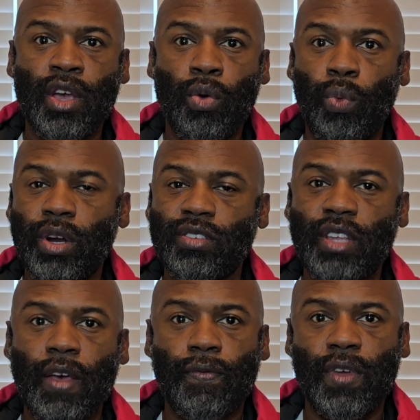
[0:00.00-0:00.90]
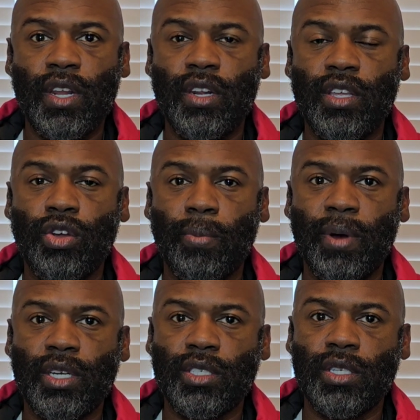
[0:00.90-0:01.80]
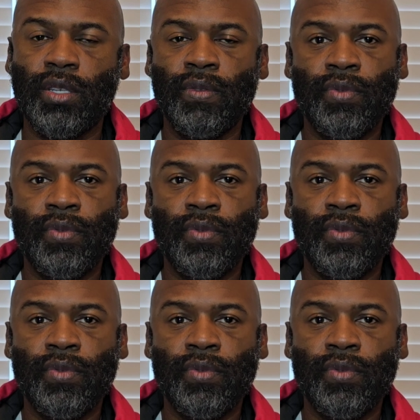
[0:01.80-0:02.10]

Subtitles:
Where does that fit in your budget?